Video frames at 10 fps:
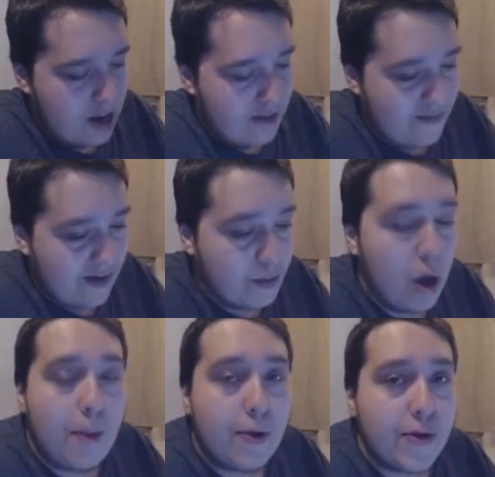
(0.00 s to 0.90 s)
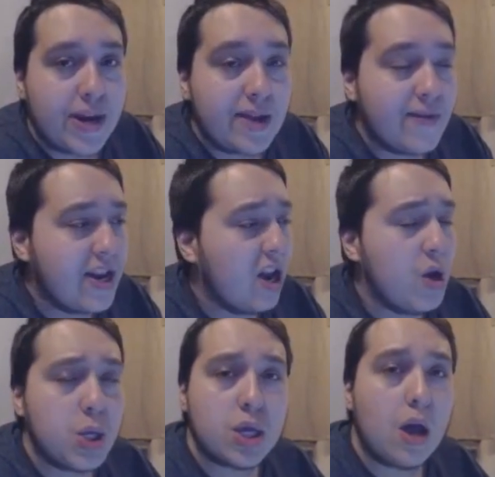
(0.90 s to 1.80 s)
if I'm not uploading
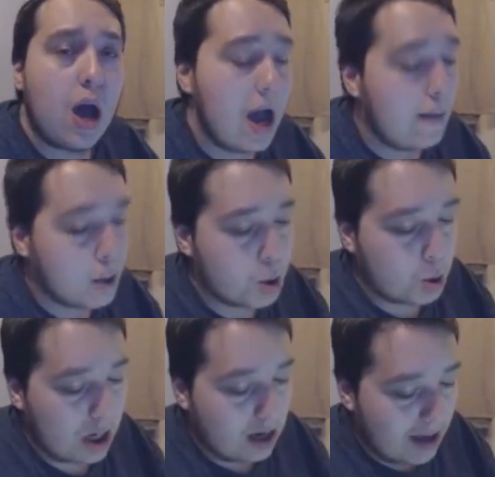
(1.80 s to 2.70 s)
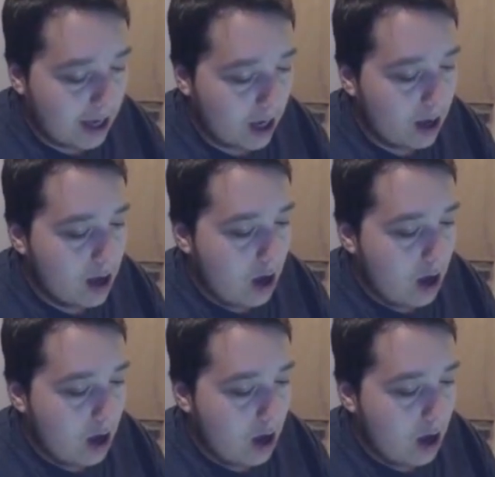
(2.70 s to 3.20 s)
videos, I am streaming